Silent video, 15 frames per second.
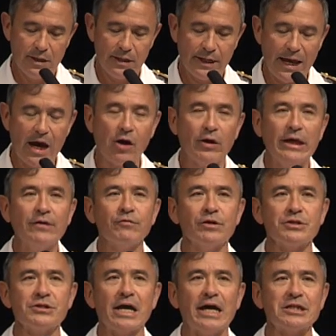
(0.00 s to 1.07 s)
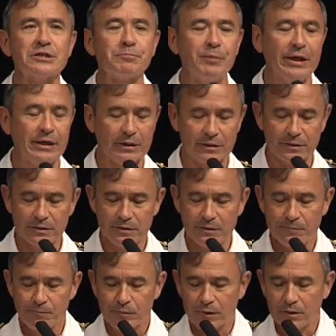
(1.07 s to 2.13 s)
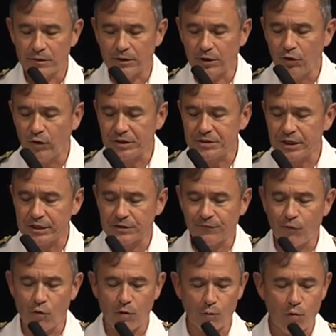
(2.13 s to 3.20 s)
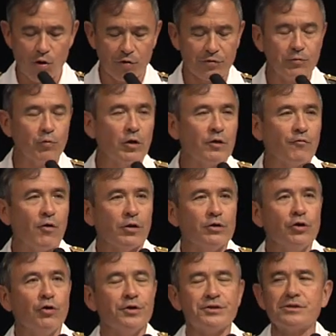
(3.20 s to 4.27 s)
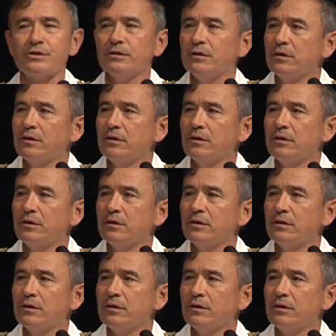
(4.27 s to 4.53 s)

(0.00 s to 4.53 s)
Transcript: Now, even as I speak, the USS Fort Worth, one of our newest